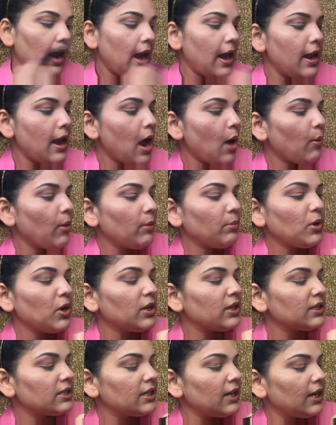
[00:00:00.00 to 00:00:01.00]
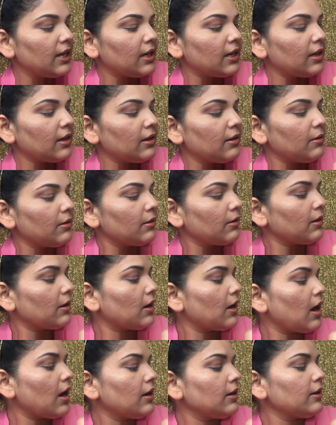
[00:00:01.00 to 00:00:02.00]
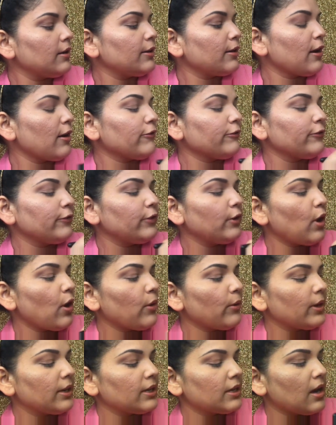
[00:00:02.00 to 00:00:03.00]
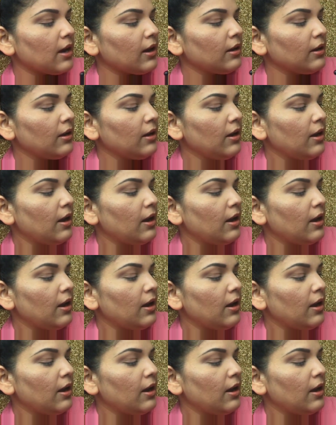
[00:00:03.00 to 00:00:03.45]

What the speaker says: And now I'm going to take color Florida